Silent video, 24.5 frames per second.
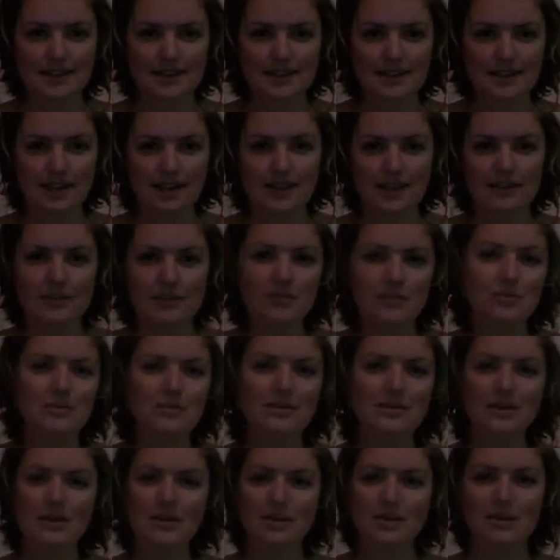and you were the
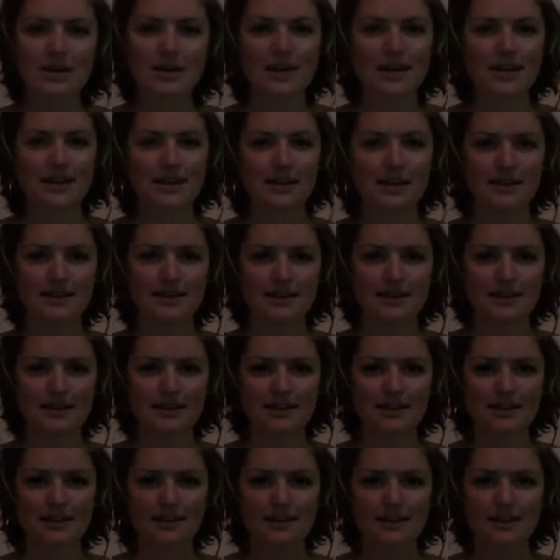queen,
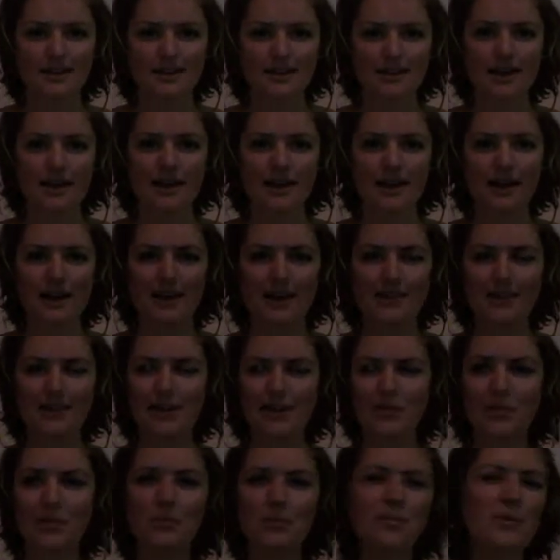and they
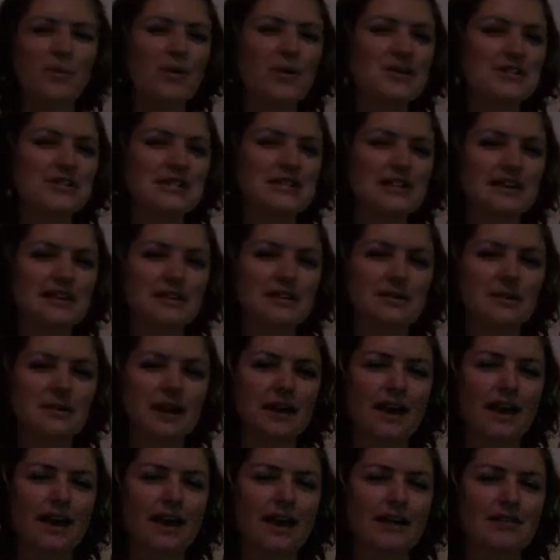were watching you in
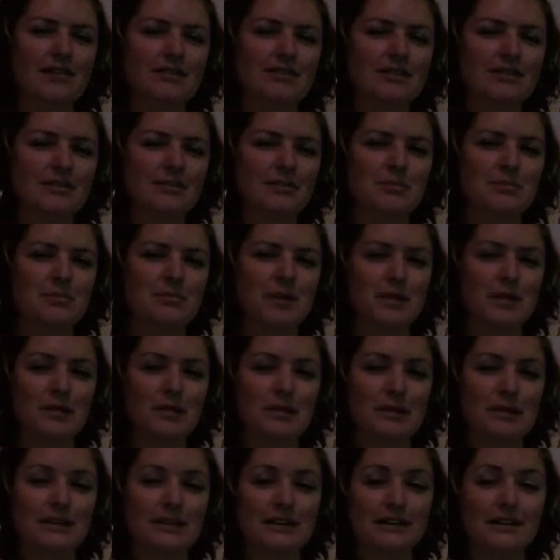every
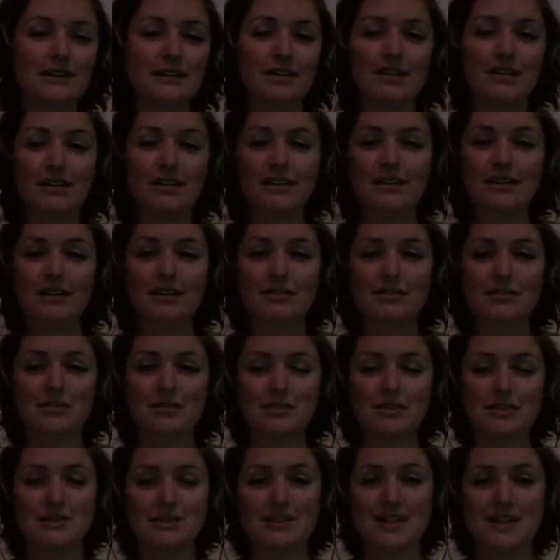moment, learning from the
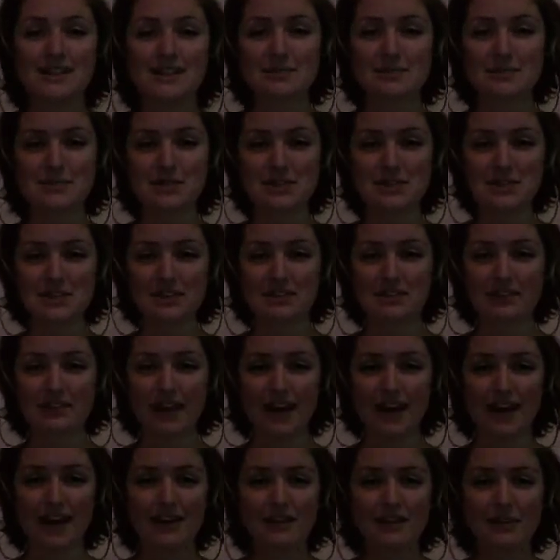transmission of
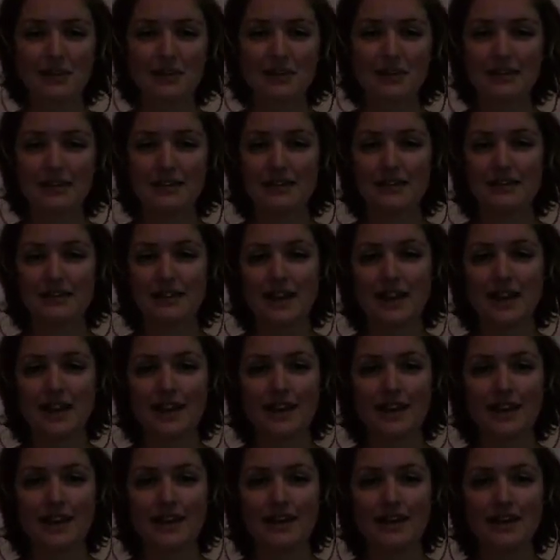how you were living,
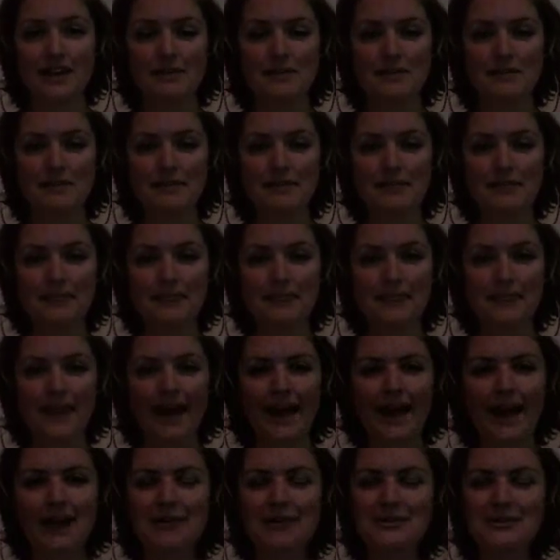
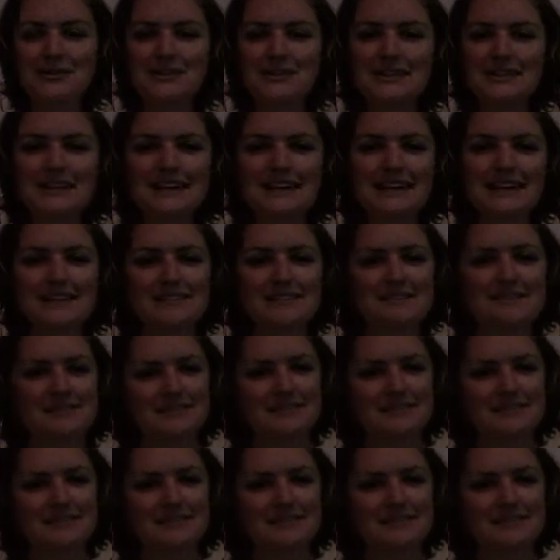how would you live?